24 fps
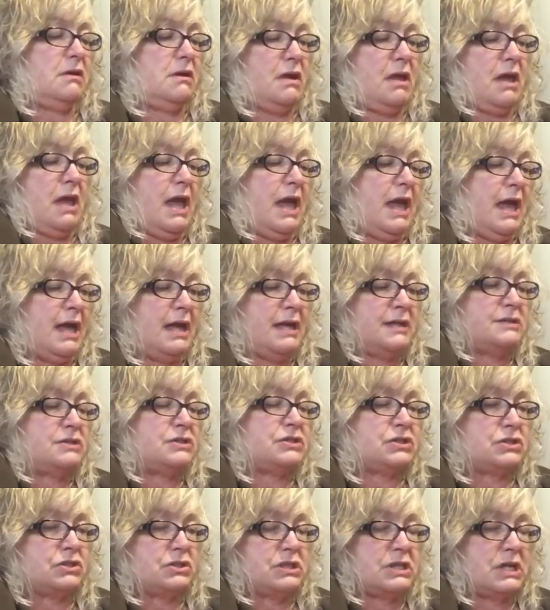and
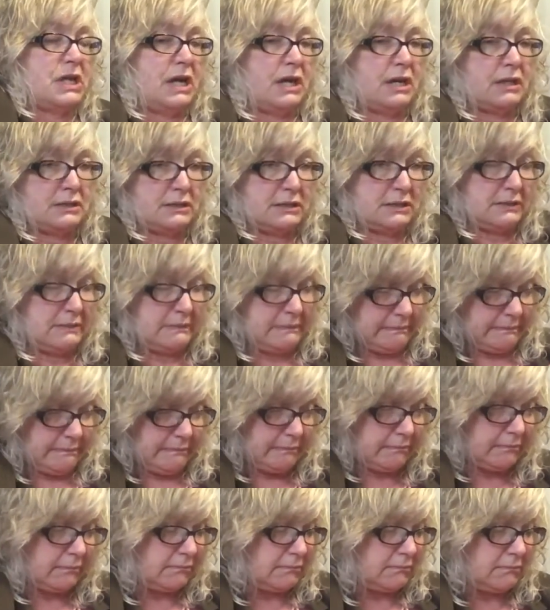Zyrtec,
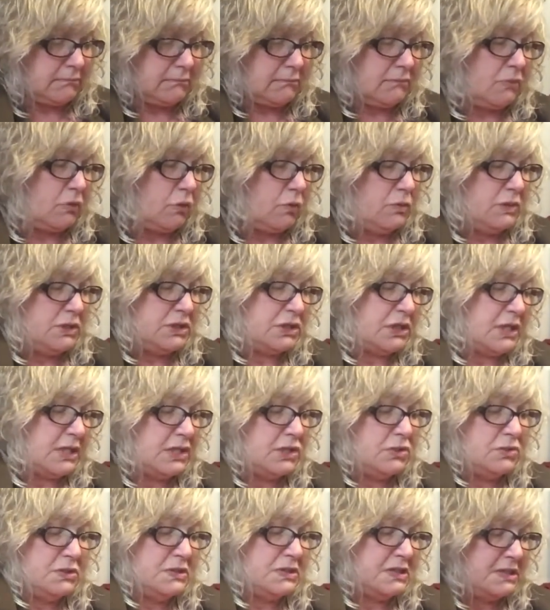which I
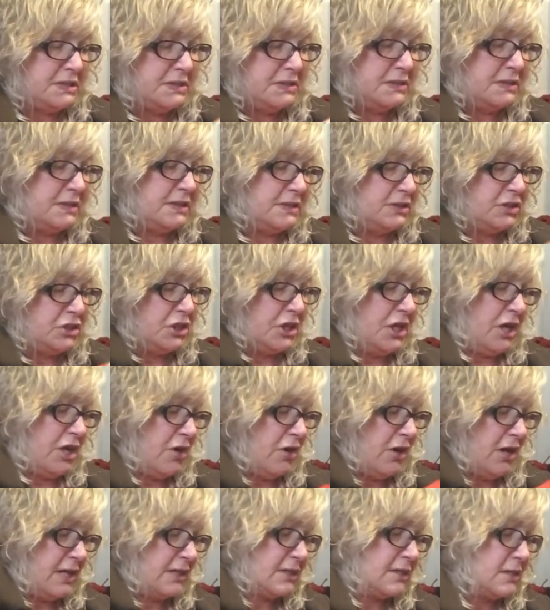use the
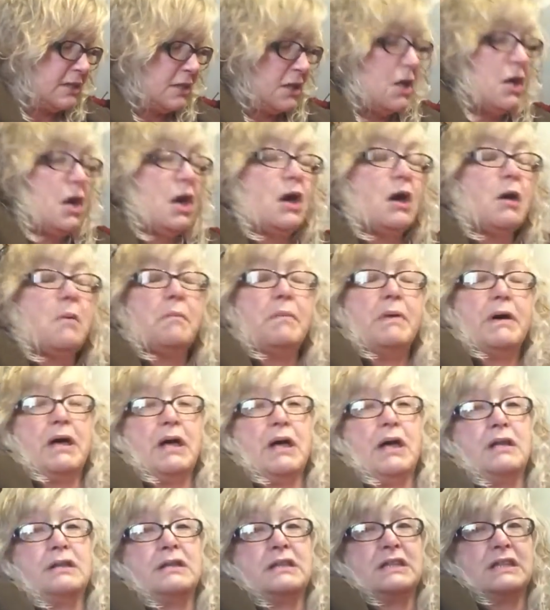generics,
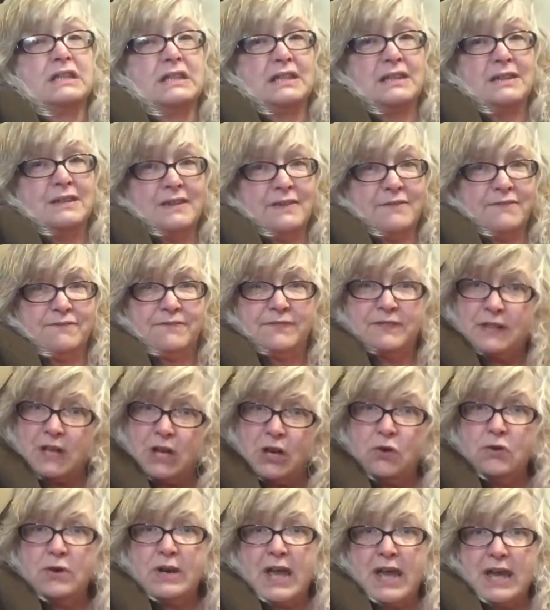but the
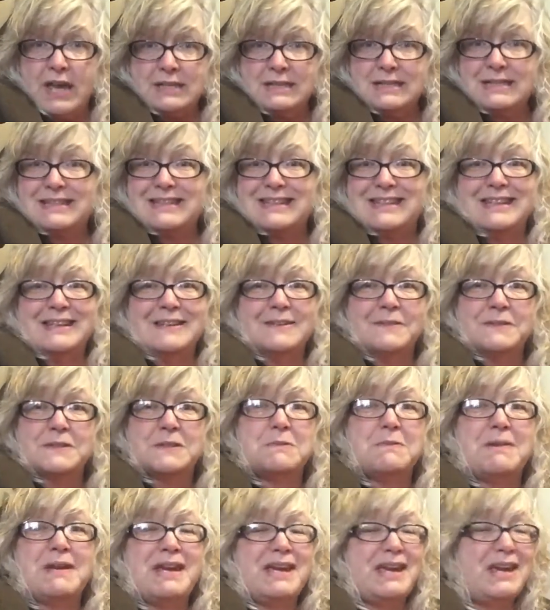Flonase
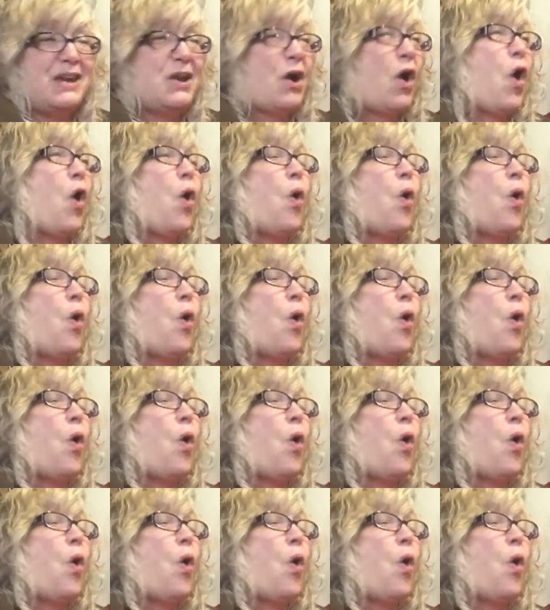gives me